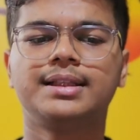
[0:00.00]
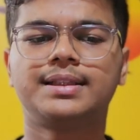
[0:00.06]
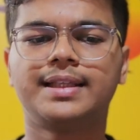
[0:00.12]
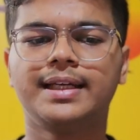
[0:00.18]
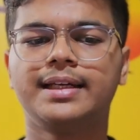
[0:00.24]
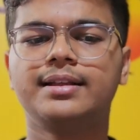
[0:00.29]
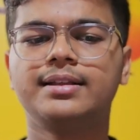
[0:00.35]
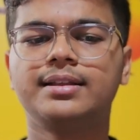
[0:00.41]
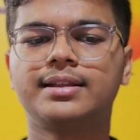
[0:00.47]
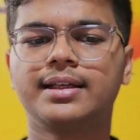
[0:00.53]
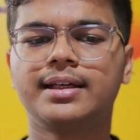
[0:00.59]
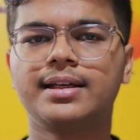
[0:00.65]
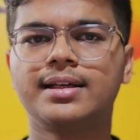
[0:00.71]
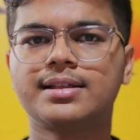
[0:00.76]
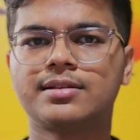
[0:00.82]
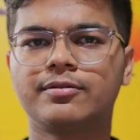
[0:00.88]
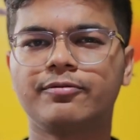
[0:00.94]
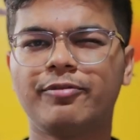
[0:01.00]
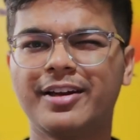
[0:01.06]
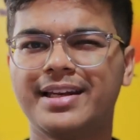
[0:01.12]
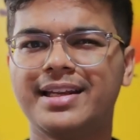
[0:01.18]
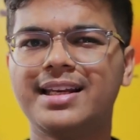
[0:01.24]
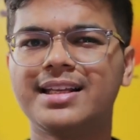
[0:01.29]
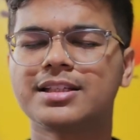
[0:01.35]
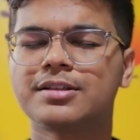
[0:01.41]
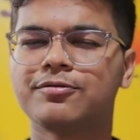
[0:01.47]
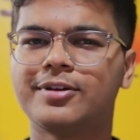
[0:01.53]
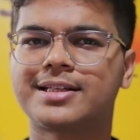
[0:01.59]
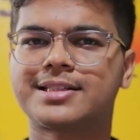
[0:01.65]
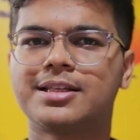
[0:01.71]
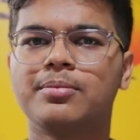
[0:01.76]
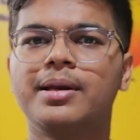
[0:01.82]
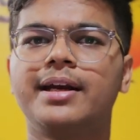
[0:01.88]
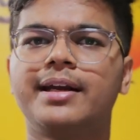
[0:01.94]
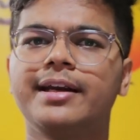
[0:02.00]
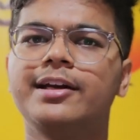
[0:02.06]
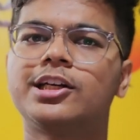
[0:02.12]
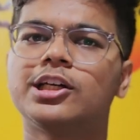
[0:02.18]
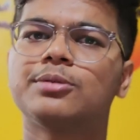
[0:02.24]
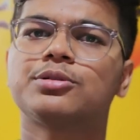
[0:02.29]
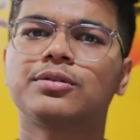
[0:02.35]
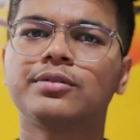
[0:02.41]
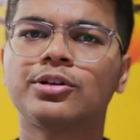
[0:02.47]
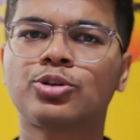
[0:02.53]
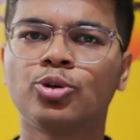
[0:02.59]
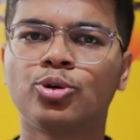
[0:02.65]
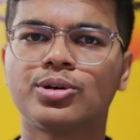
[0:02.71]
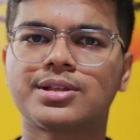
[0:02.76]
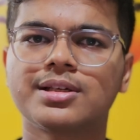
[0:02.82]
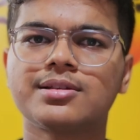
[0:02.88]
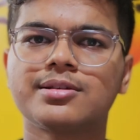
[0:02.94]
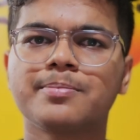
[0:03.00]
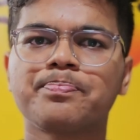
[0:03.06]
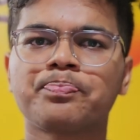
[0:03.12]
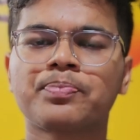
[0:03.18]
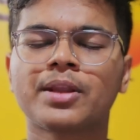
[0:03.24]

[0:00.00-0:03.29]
Then there is very less flexibility in terms of the courses.